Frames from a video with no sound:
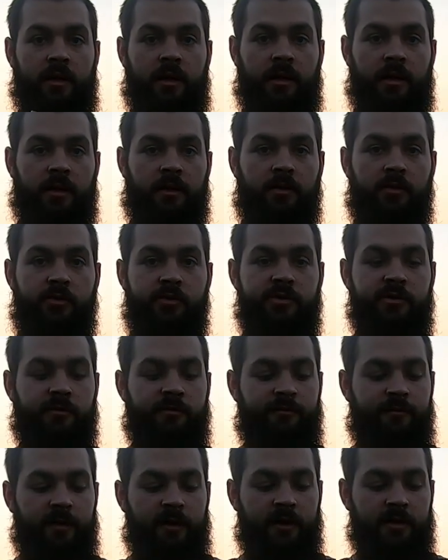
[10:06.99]
a looser
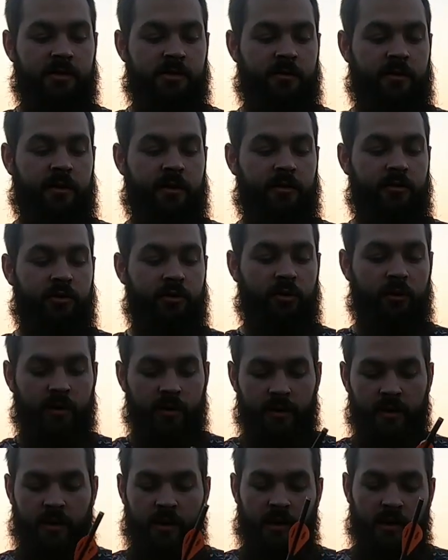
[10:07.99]
fit so they could do it.